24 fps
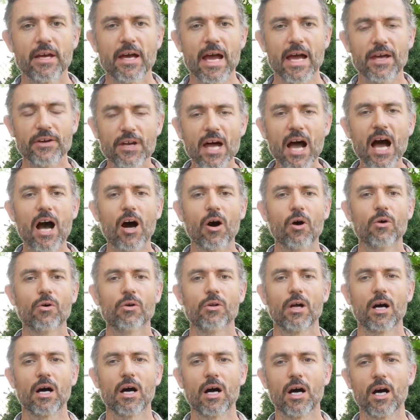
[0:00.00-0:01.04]
And now,
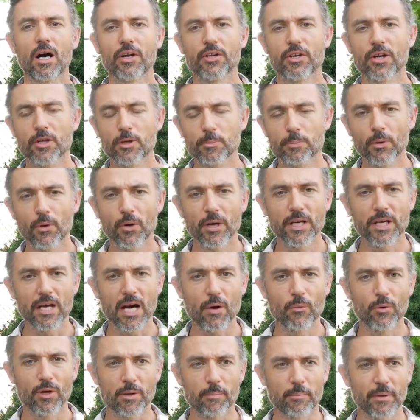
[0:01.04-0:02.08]
another point I
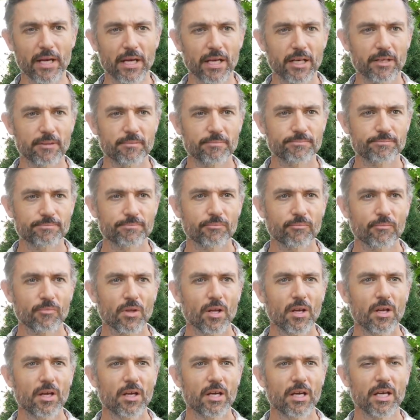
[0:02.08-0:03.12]
want to make
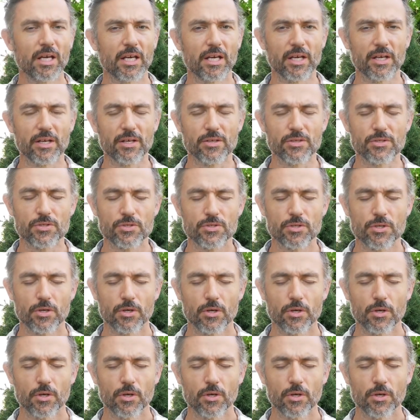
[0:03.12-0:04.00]
is